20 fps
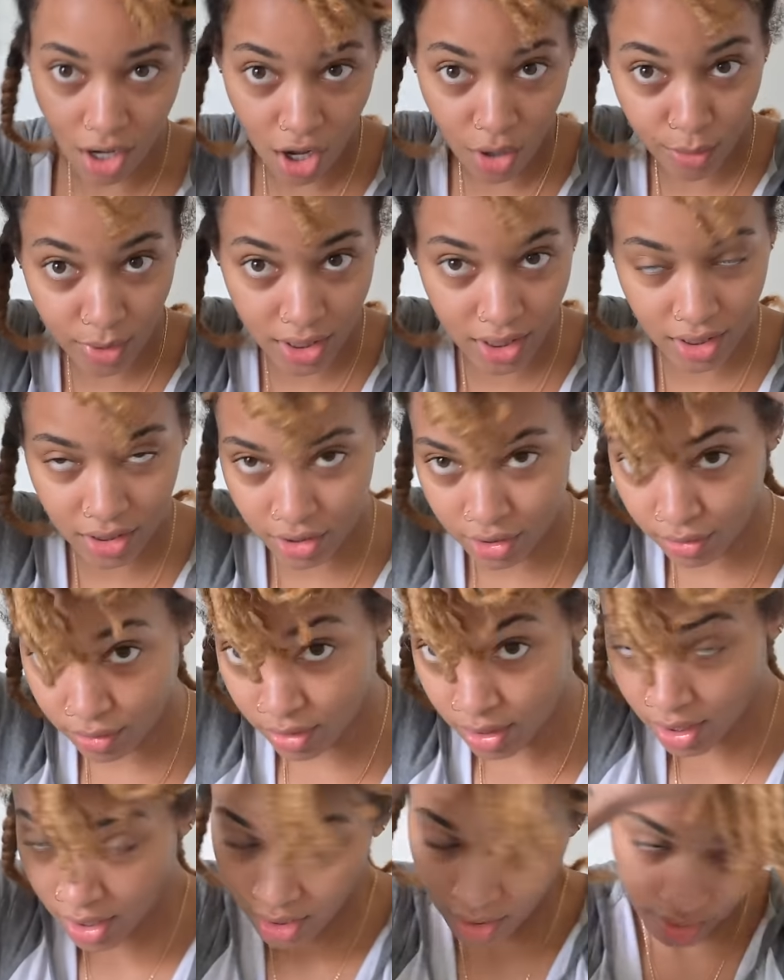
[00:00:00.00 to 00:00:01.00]
All we gotta
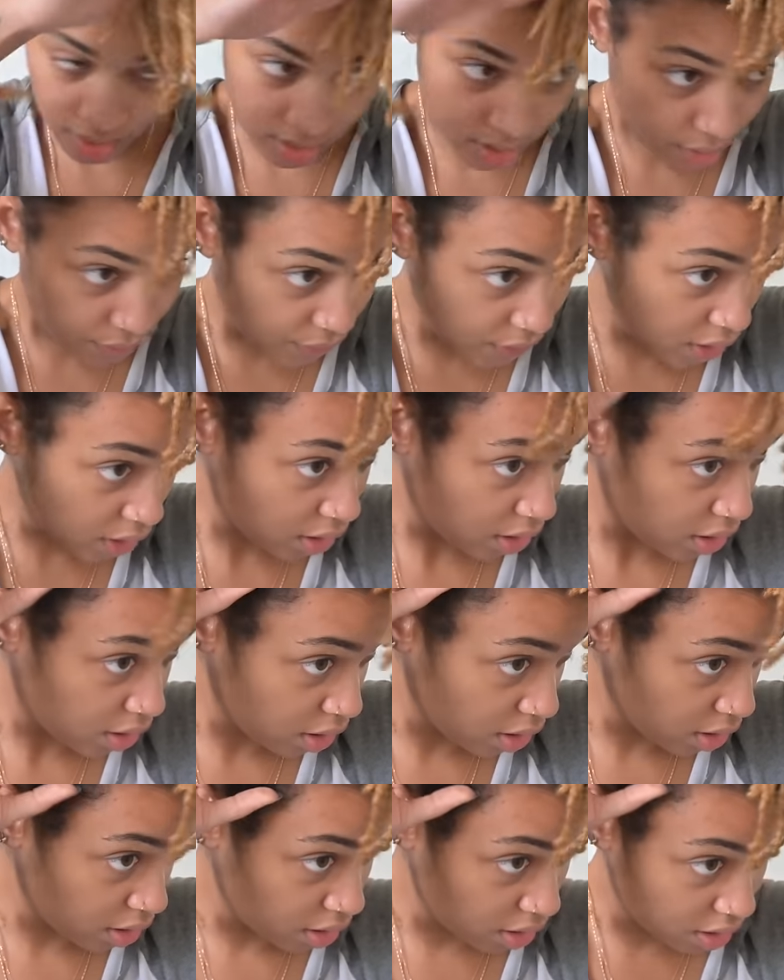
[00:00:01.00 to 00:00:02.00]
do is
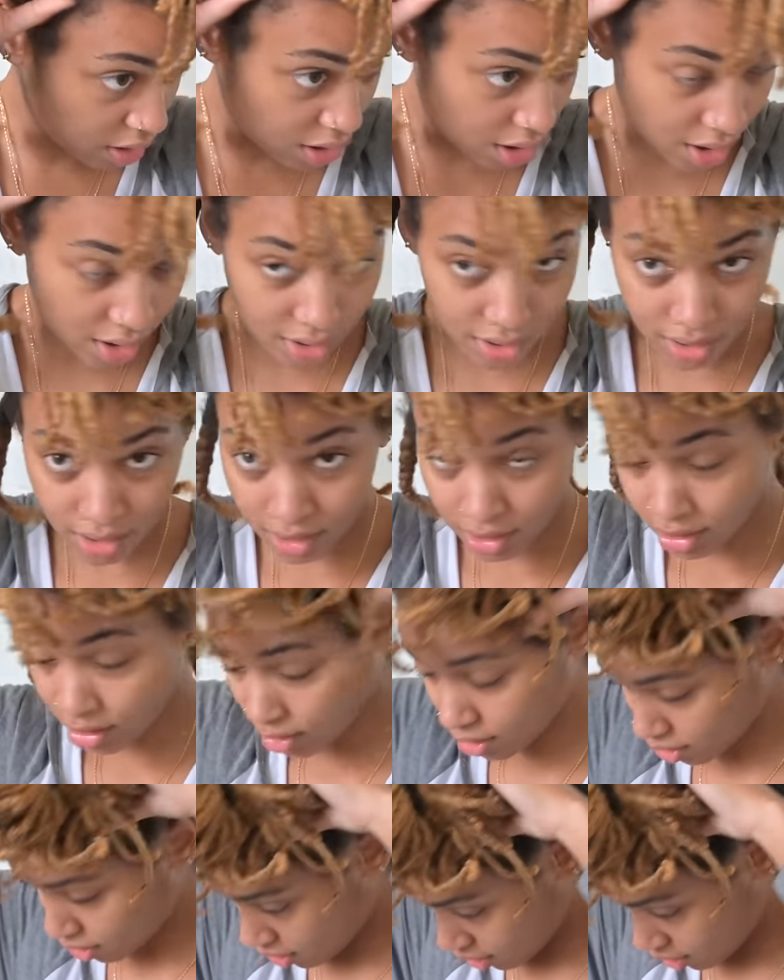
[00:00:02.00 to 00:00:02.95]
finish this